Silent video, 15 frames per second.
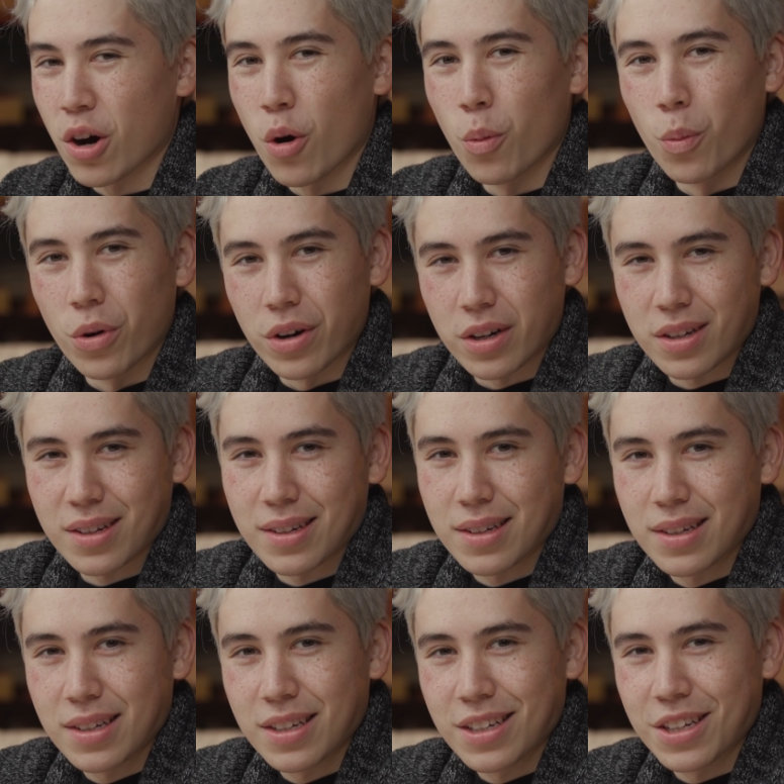homework.
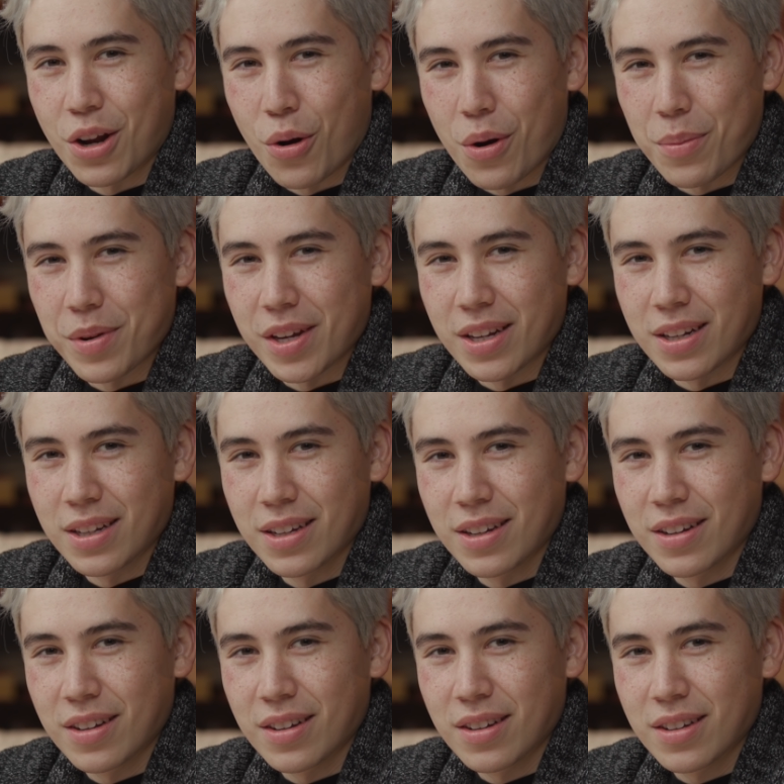You know what I mean?
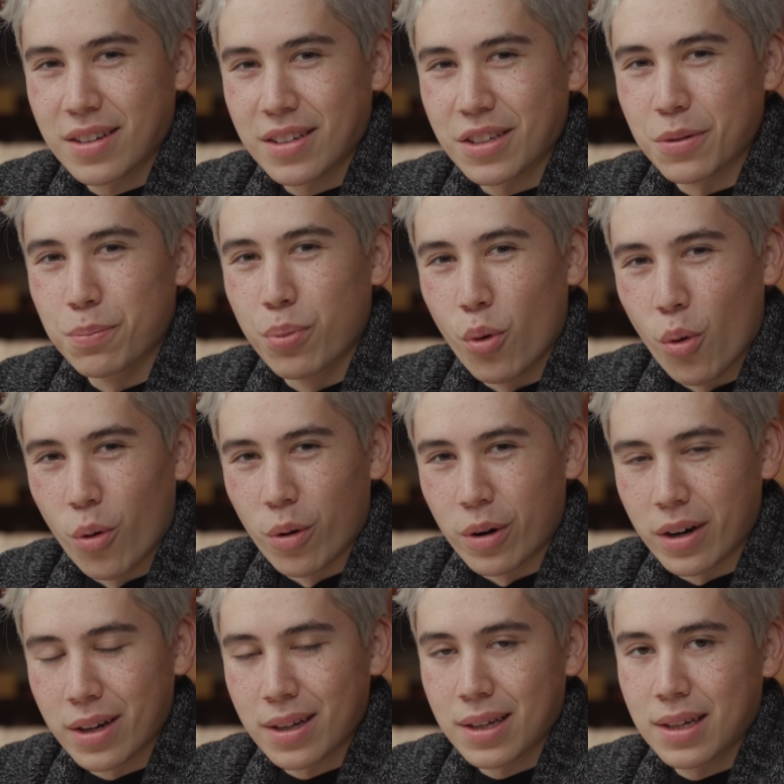You're
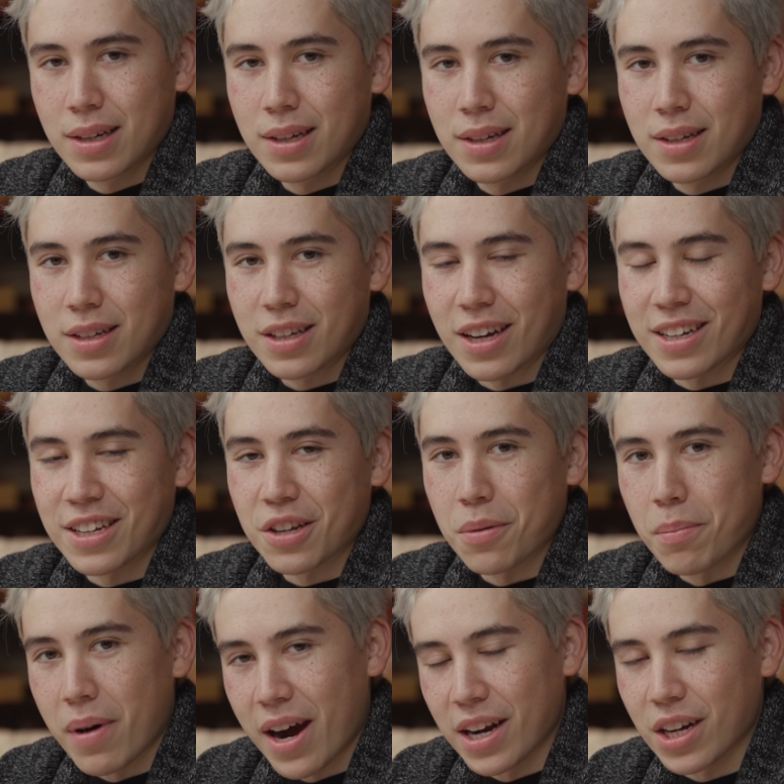bored. You gotta take your
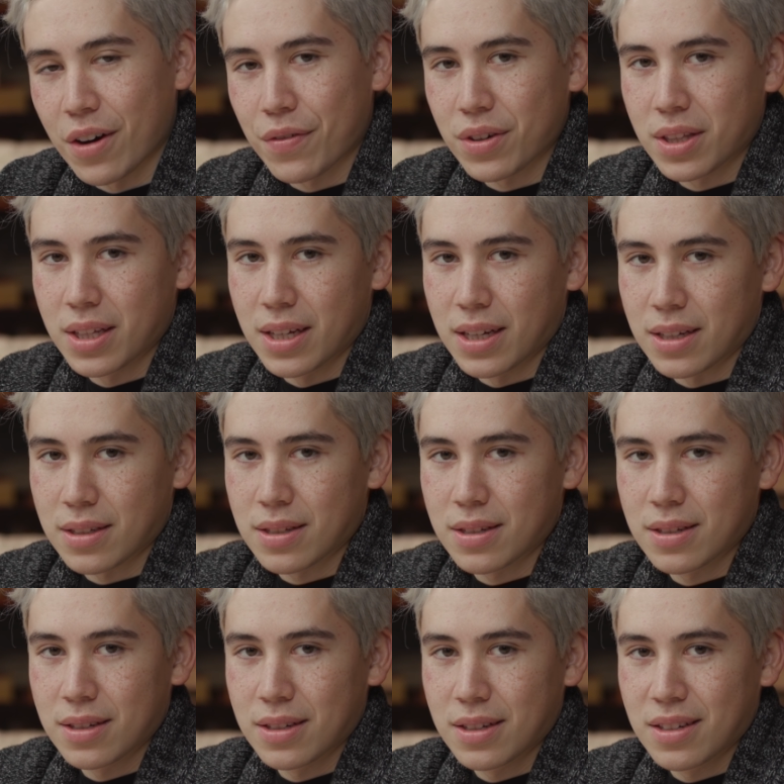mind off of things
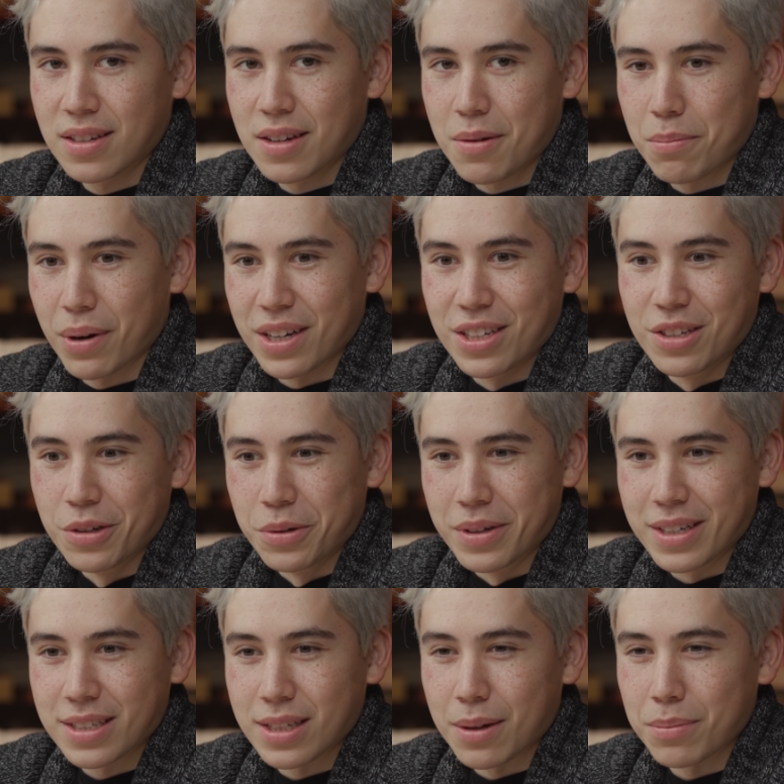by
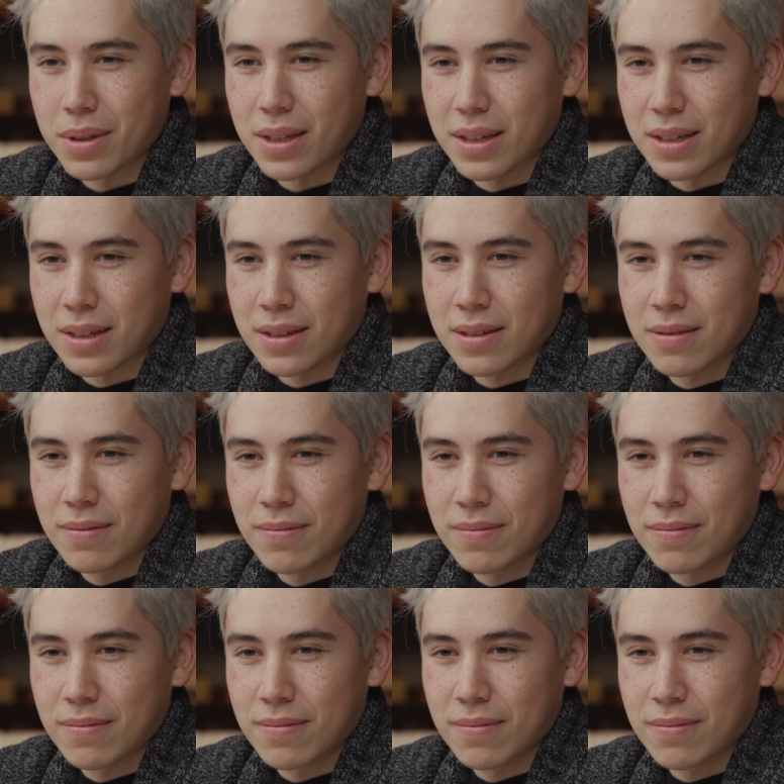doing something.